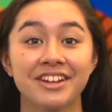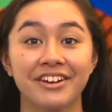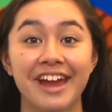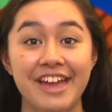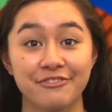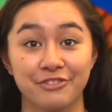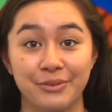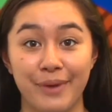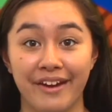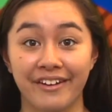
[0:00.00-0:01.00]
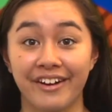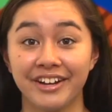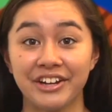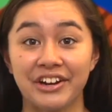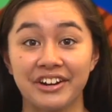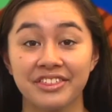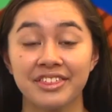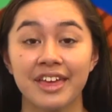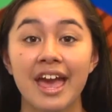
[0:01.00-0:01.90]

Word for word: are everywhere on Earth,